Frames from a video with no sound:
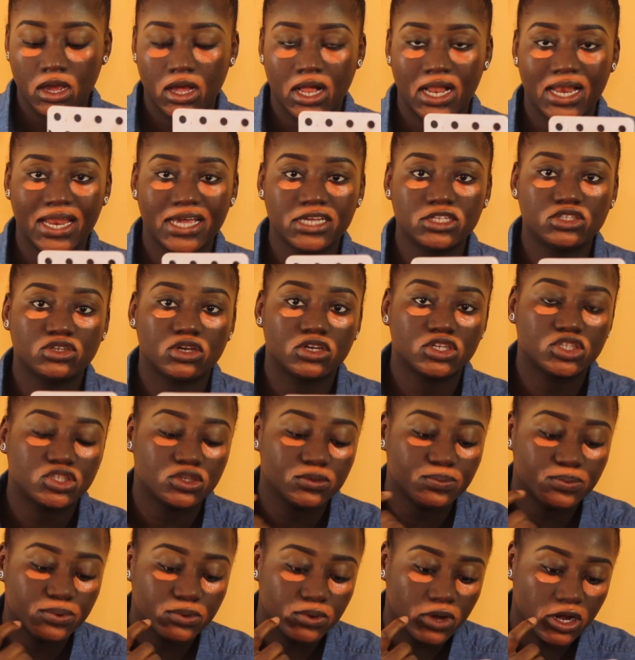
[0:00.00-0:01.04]
I like to
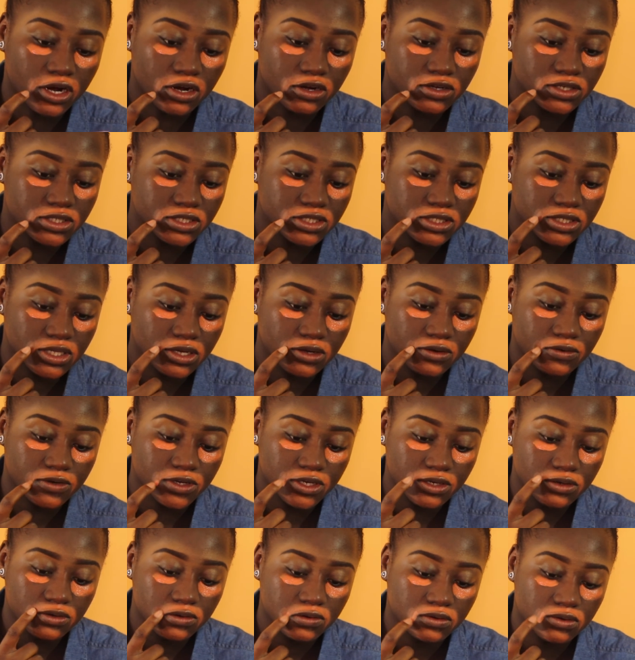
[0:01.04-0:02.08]
also put around this
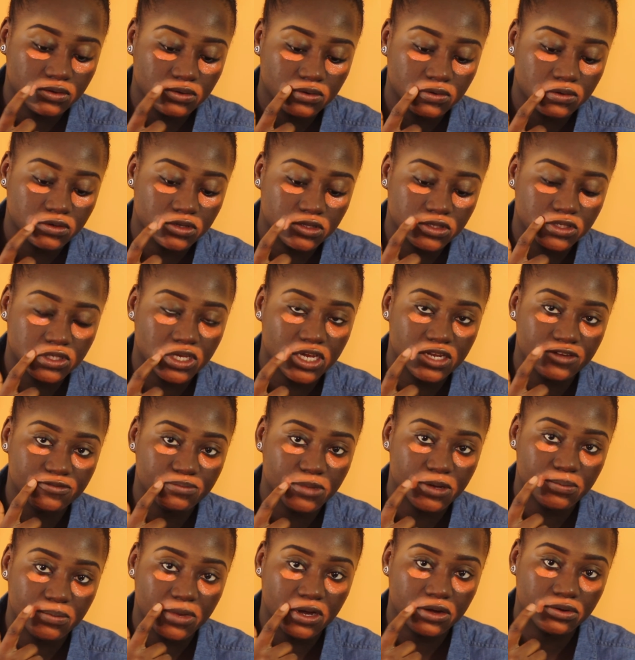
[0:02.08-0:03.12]
area, the side of
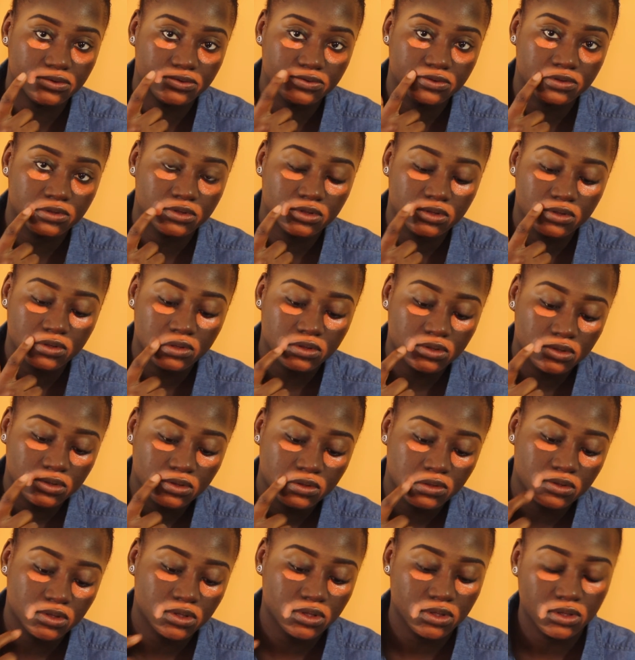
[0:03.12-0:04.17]
my mouth.
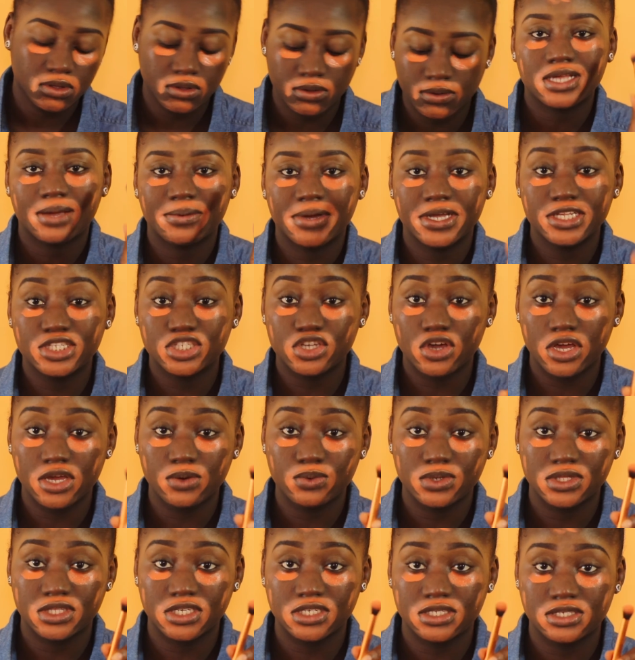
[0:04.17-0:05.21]
So I'm going to go
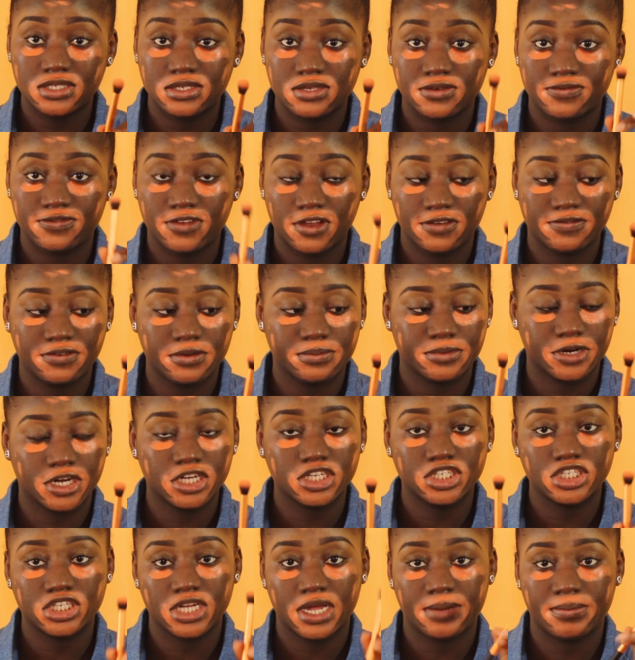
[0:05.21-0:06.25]
in with this fluffy
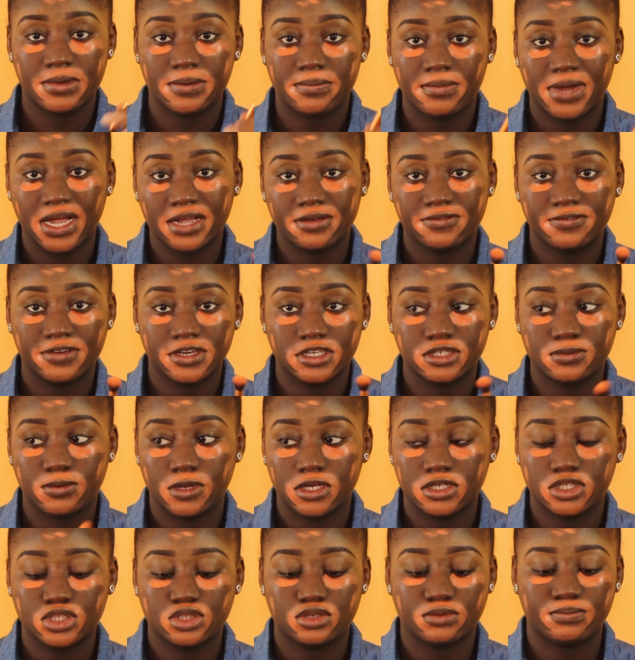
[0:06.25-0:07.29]
brush and my MAC Fix
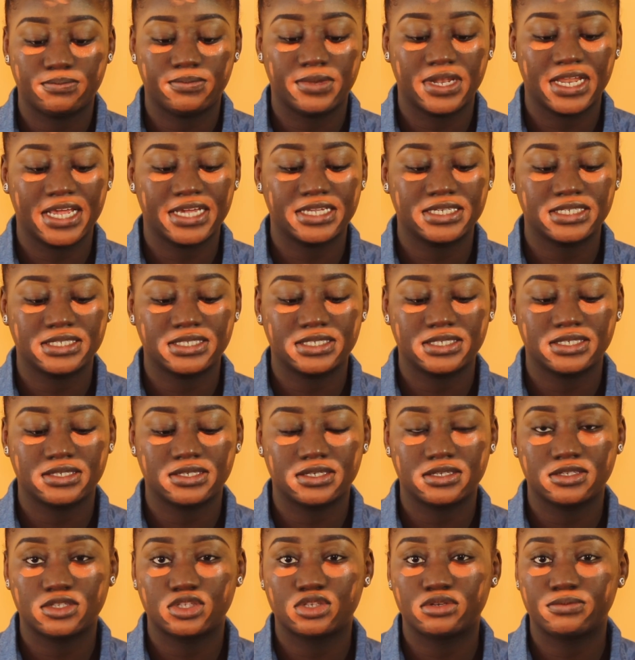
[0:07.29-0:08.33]
Plus to
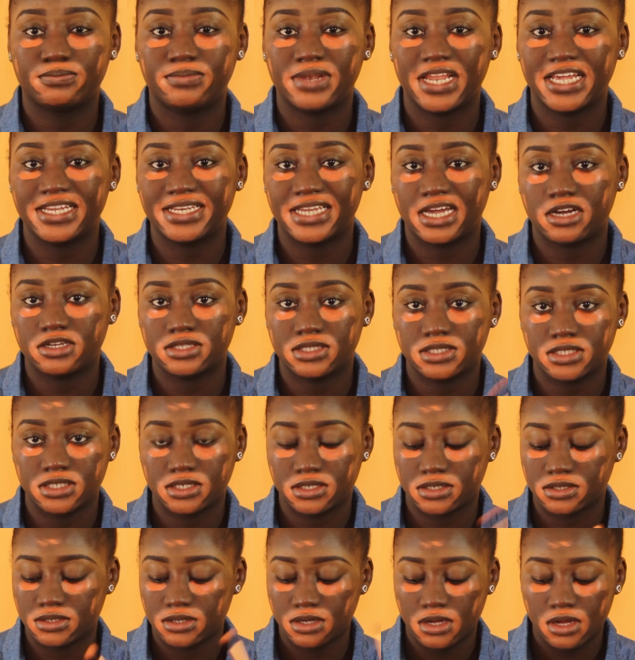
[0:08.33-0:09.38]
blend out
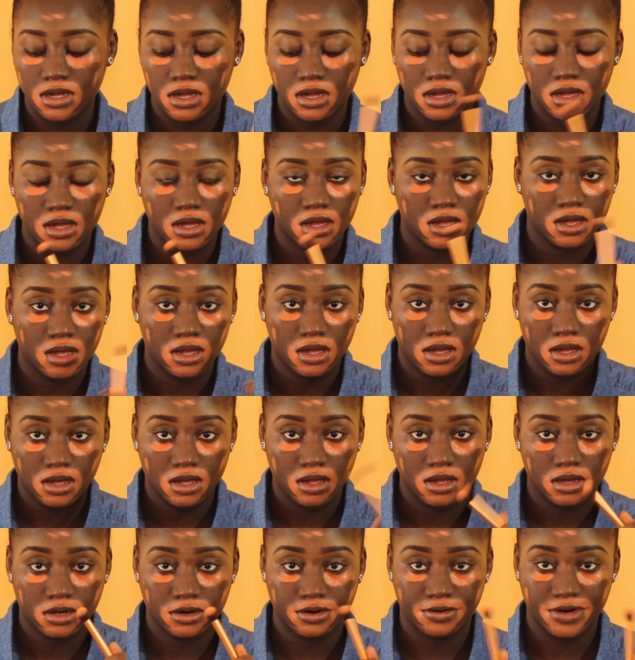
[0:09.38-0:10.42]
the
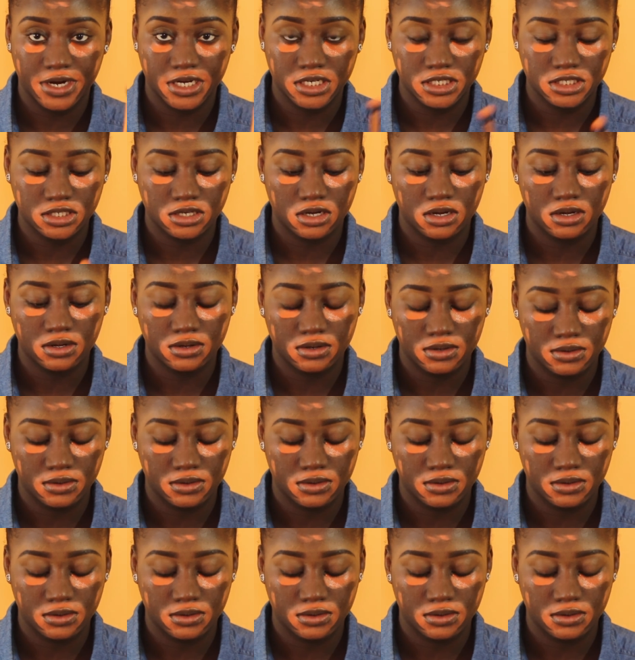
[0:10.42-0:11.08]
corrector.